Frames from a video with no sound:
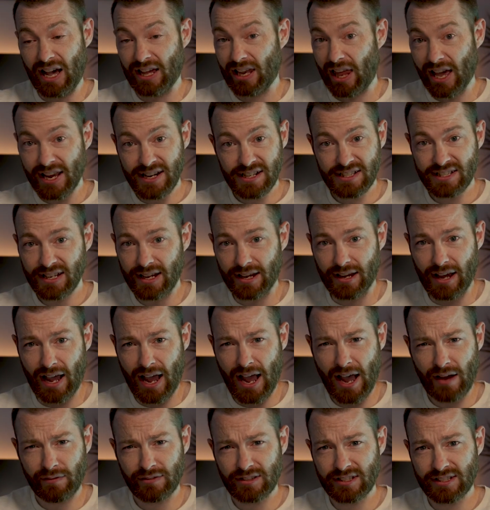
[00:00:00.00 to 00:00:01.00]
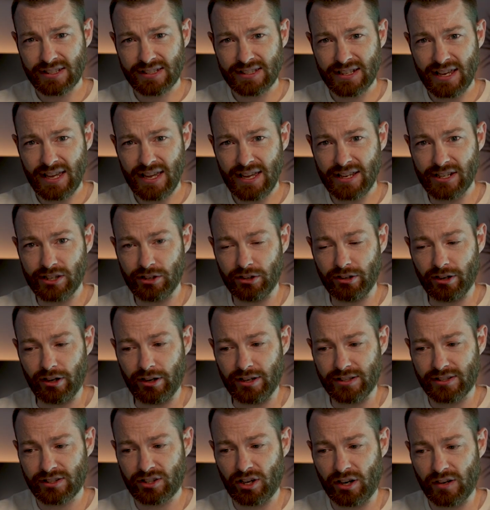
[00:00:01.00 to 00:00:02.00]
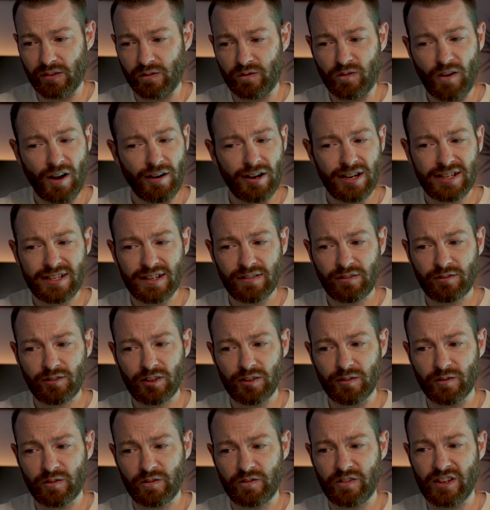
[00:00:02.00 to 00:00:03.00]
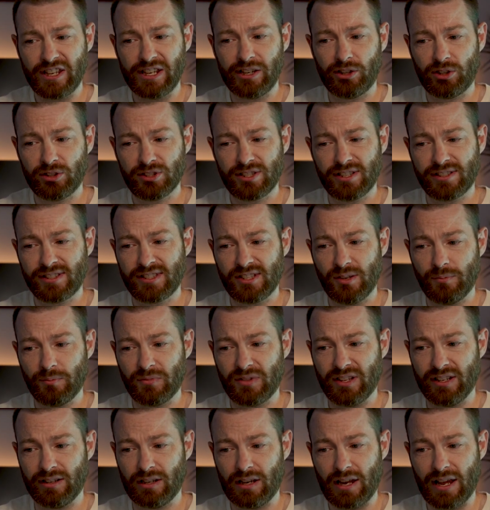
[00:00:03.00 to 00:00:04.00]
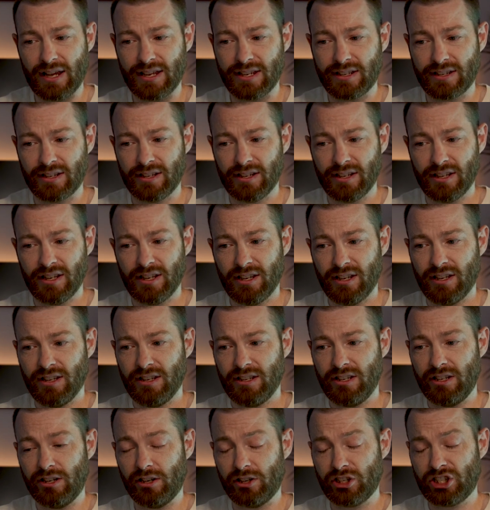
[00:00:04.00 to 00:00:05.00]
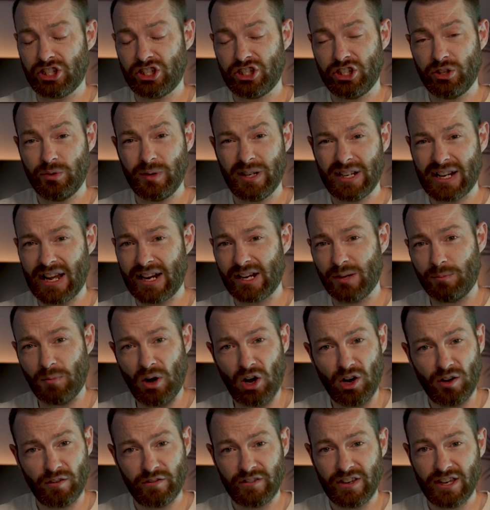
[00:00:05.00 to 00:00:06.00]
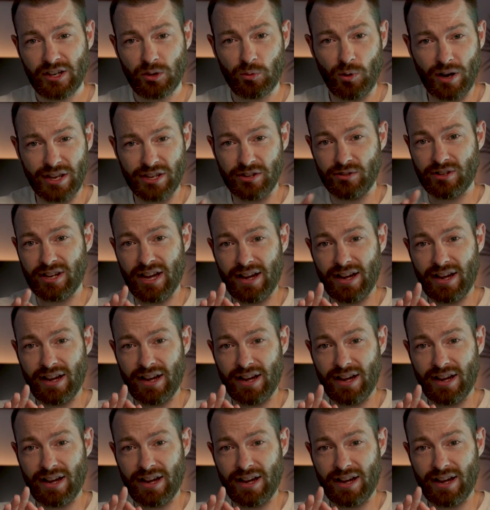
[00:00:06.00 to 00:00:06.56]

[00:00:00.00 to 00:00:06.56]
I liked it, I have to say, you know, it's got a very different feel to something like, you know, shooting anamorphic where you